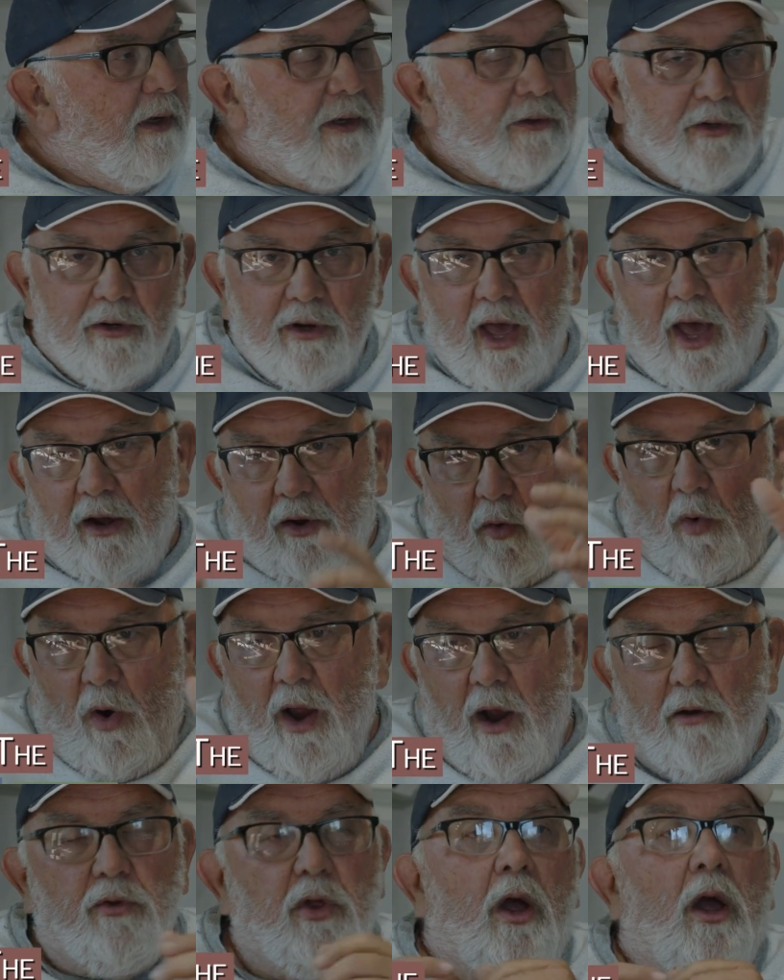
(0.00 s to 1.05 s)
They're not
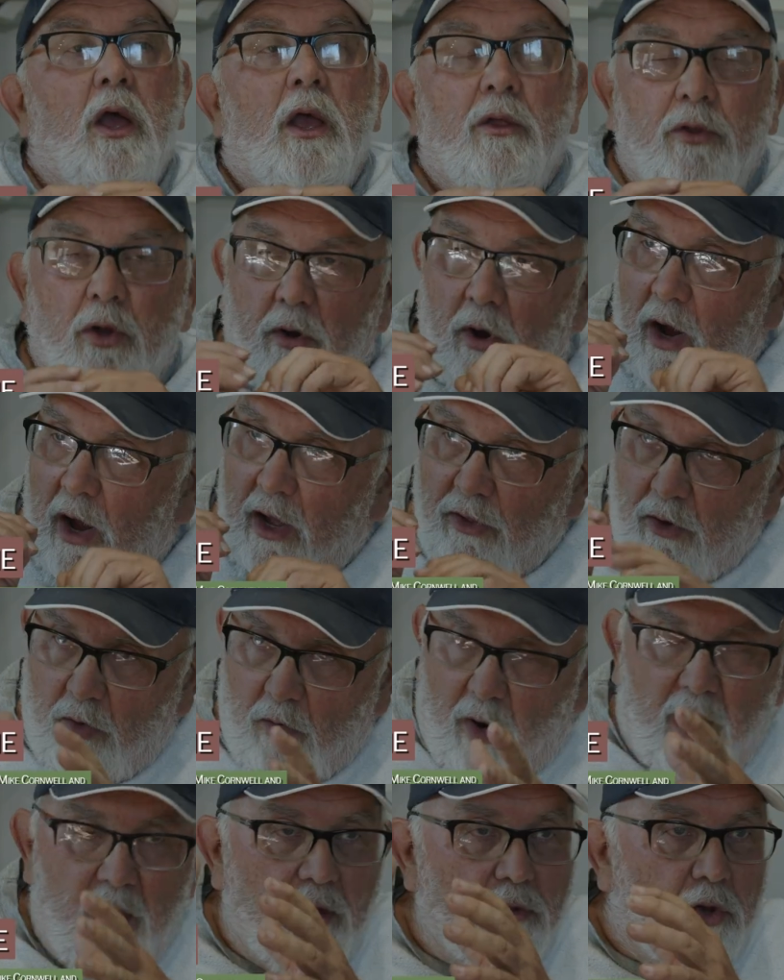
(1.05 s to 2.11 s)
aware. They're on their
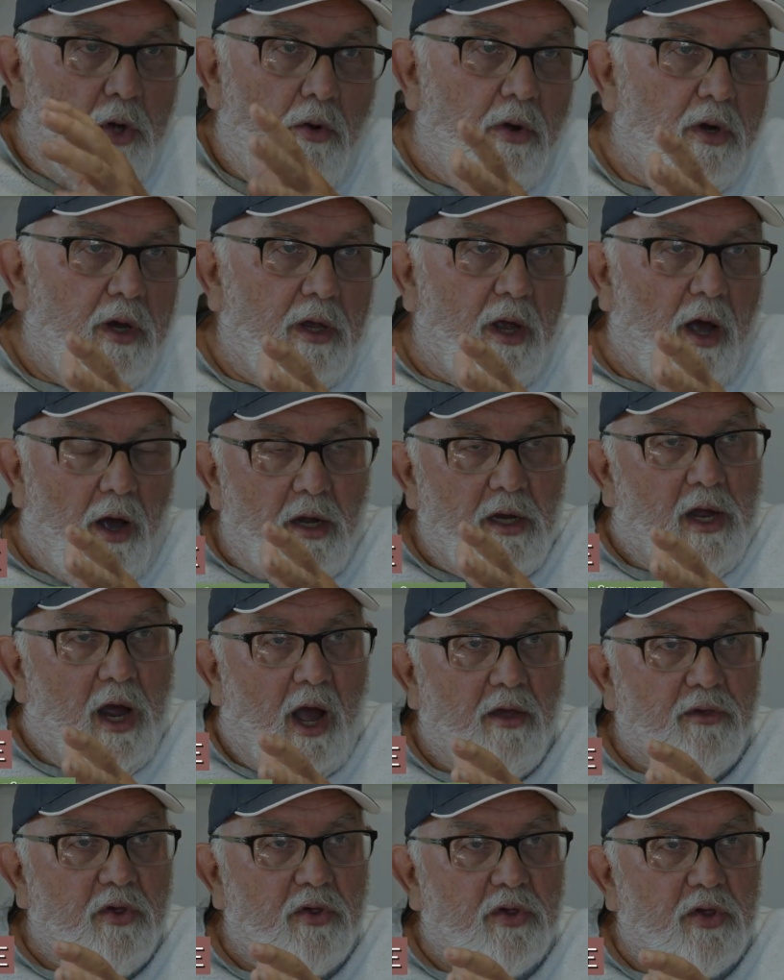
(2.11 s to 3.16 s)
way doing it
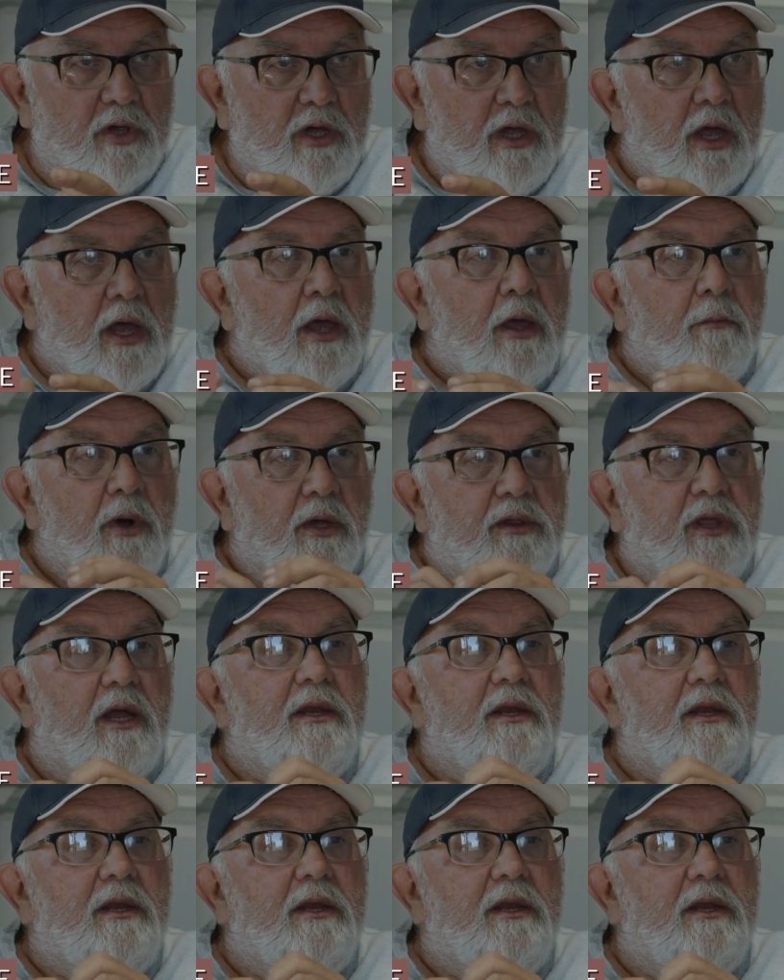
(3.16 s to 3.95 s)
unconsciously, but they